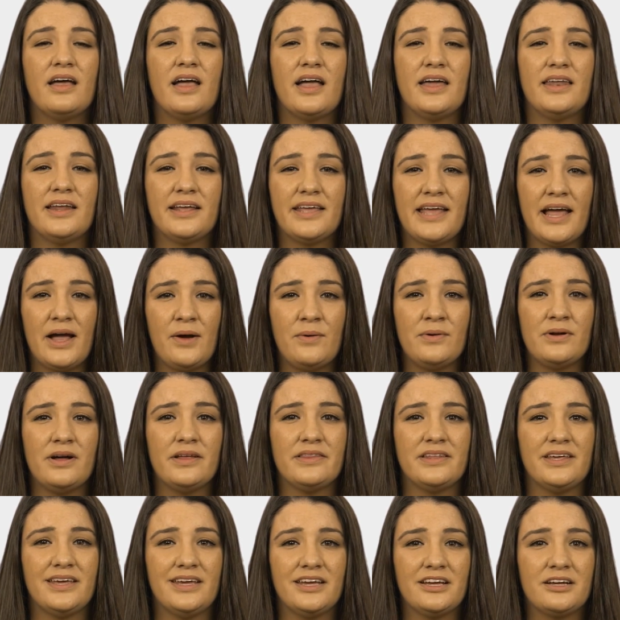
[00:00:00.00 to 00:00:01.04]
An account on
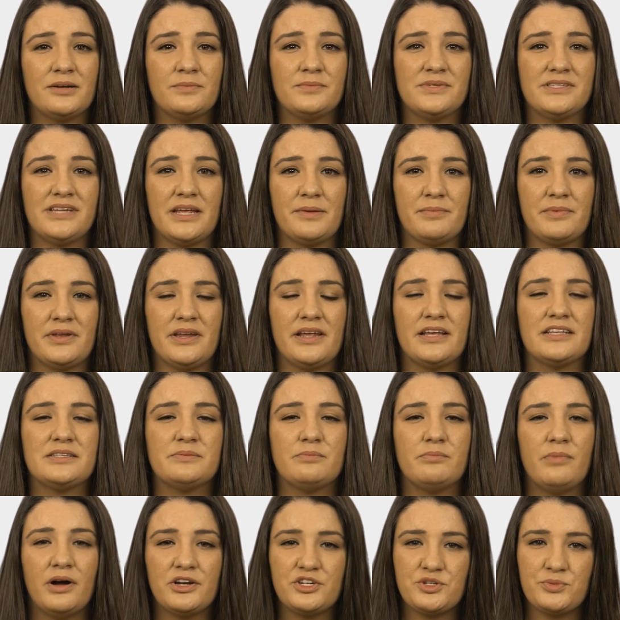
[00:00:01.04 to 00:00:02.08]
the income statement is
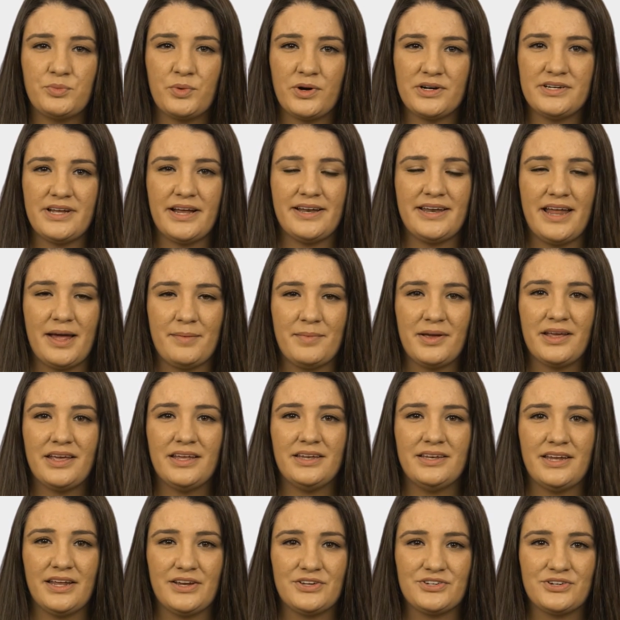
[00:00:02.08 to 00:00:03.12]
much more dynamic
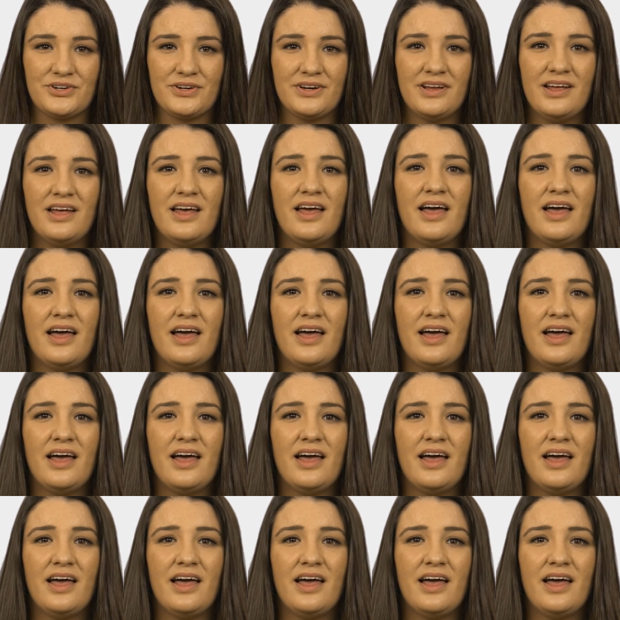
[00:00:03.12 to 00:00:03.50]
in nature,